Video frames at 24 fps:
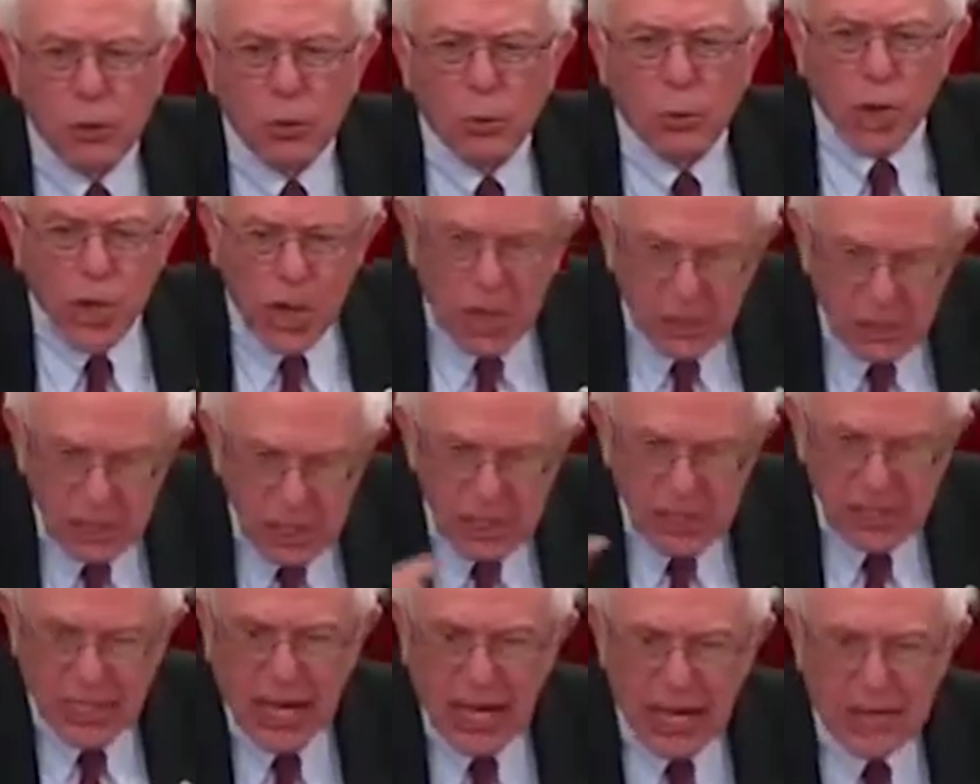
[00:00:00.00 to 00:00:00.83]
We
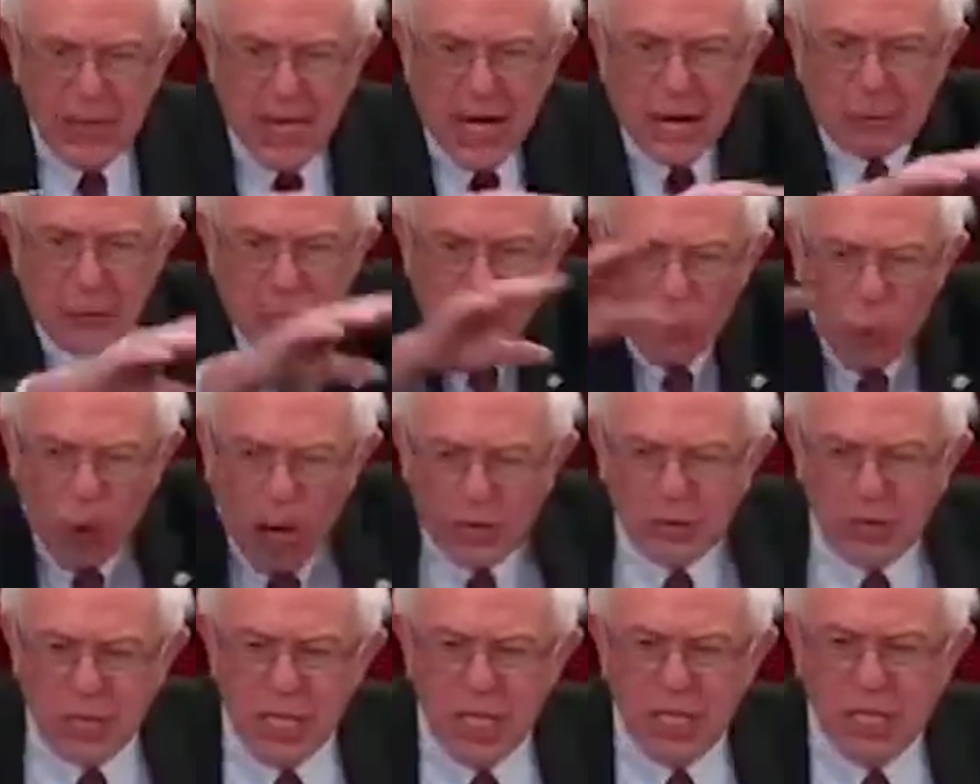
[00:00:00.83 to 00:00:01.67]
understand that. We
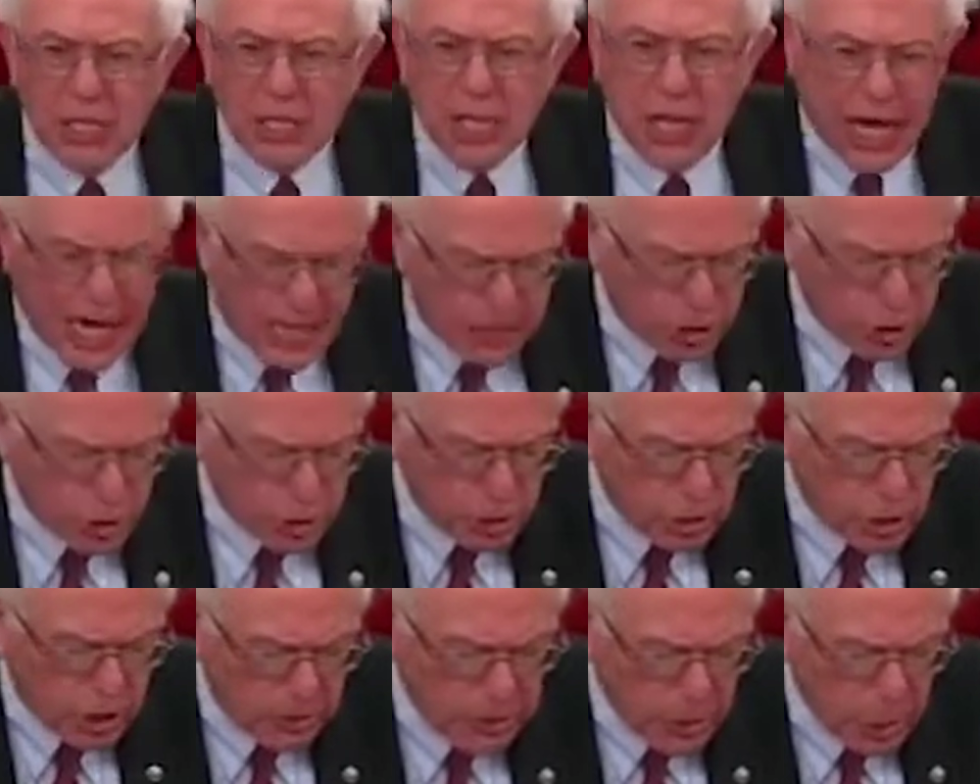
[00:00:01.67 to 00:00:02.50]
want the
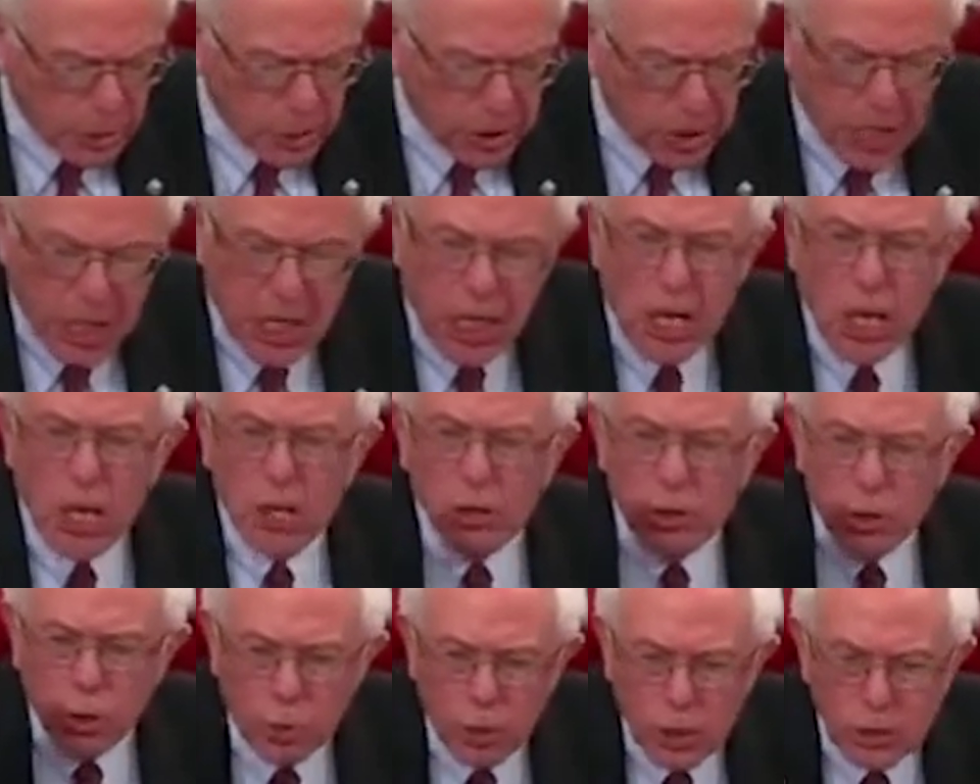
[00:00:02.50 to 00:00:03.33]
international community
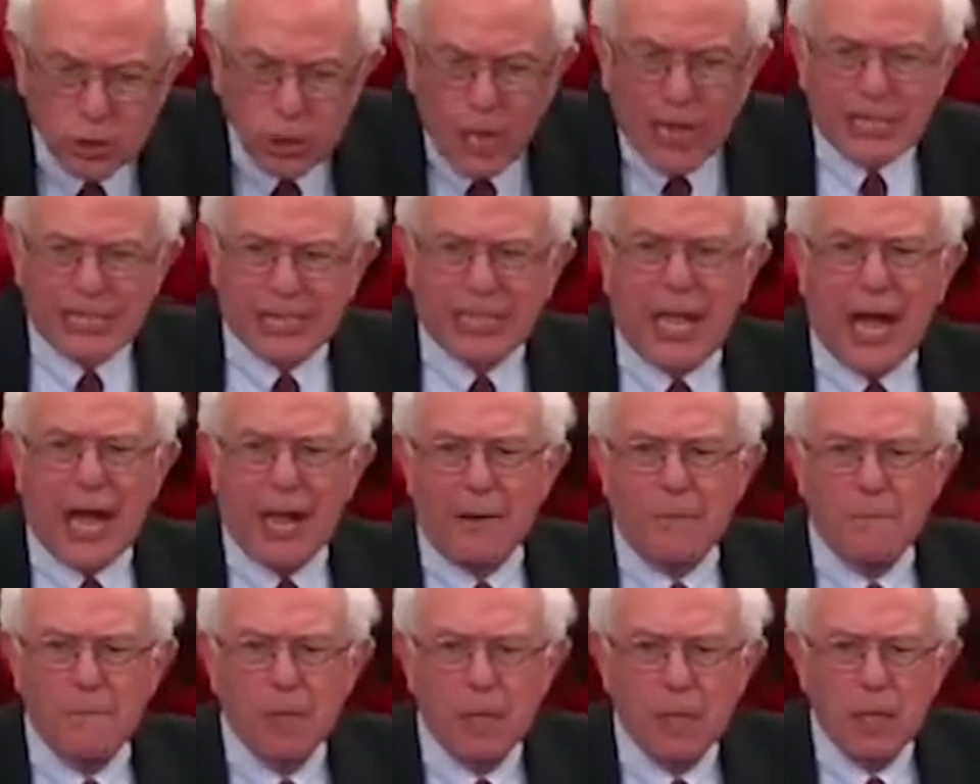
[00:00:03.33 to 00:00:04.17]
to address that.